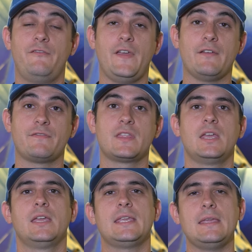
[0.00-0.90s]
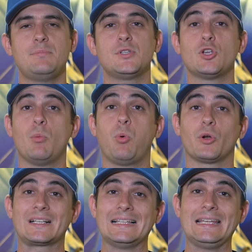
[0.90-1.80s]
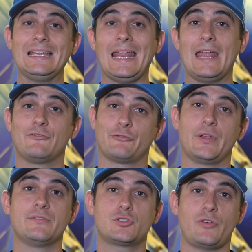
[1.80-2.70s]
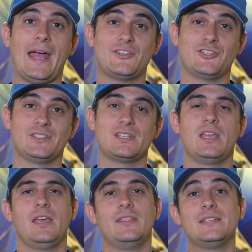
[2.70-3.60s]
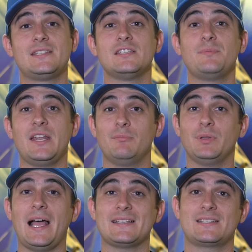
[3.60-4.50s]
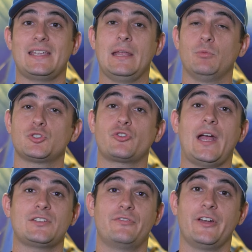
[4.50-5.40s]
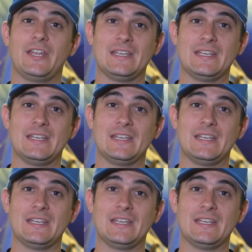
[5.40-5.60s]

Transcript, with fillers: Fifth, keep the dome port clean and free of scratches. This is made of plastic and will scratch very